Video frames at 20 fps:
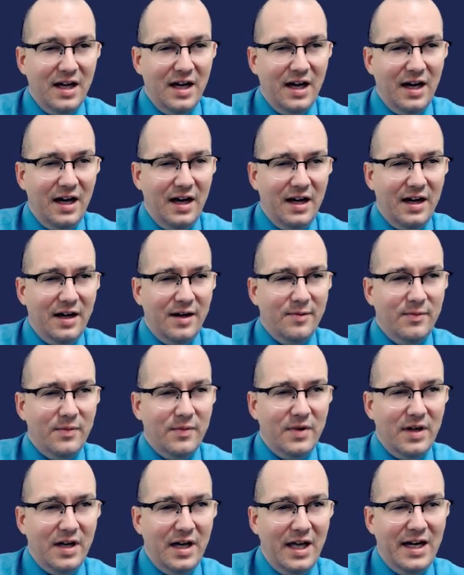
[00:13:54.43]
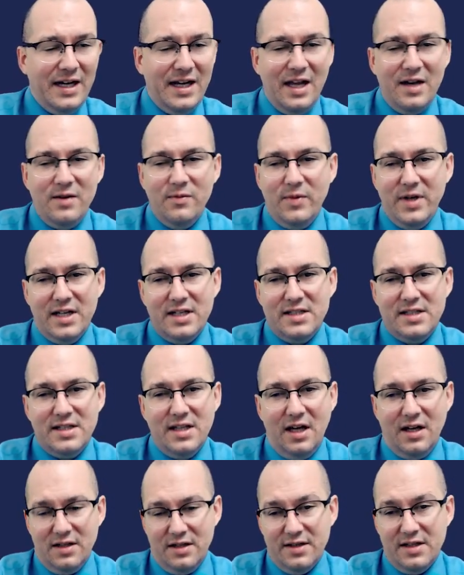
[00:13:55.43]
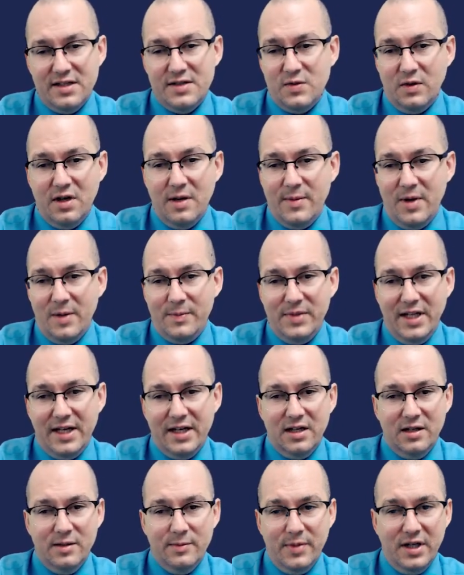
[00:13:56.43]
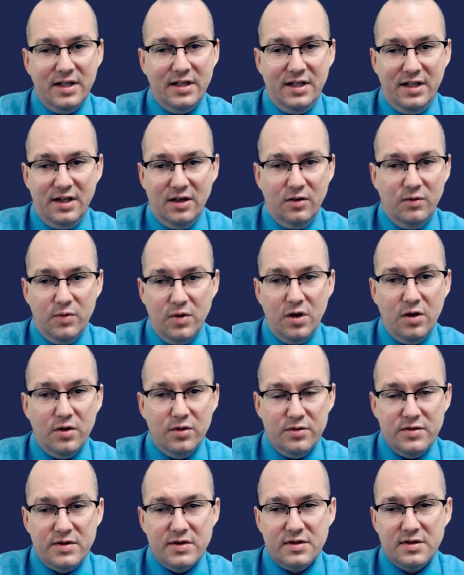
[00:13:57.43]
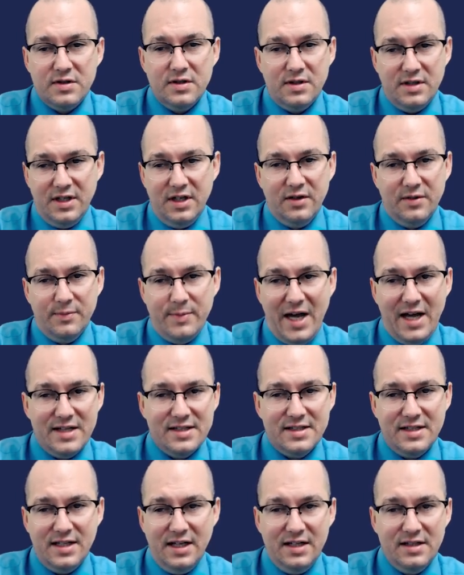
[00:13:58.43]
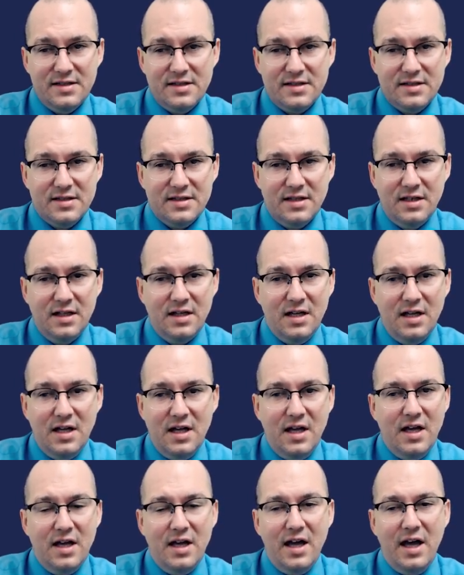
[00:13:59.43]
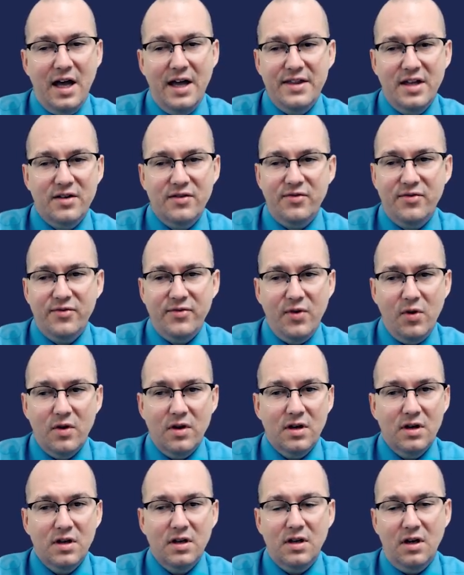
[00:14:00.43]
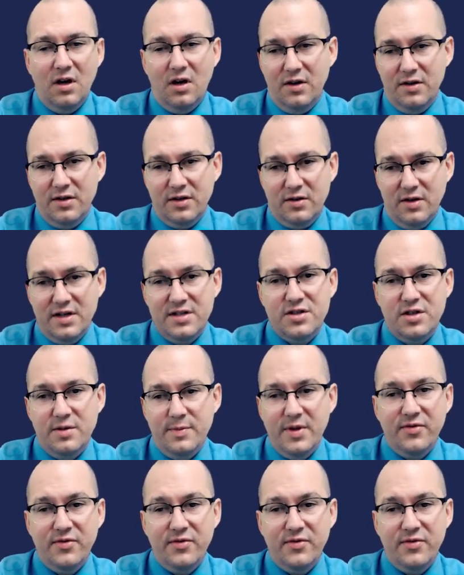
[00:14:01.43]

And again, this will come up later, but rose, past tense, and then for all it should be